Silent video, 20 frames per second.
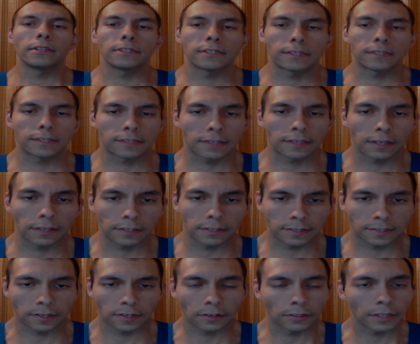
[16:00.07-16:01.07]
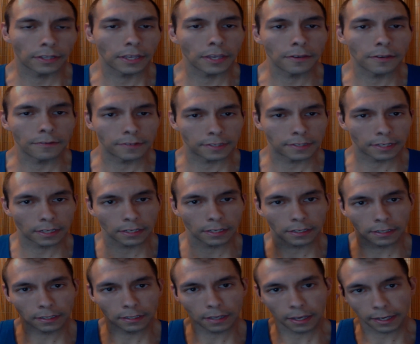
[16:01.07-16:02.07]
is certainly used
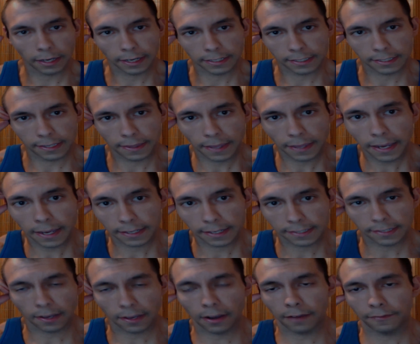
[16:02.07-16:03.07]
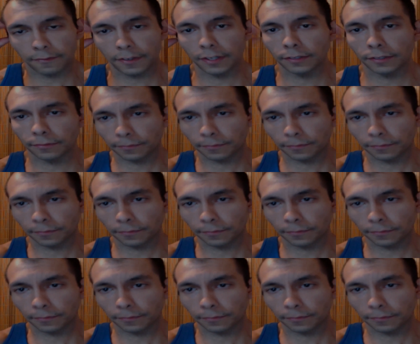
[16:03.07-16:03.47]
against theists often.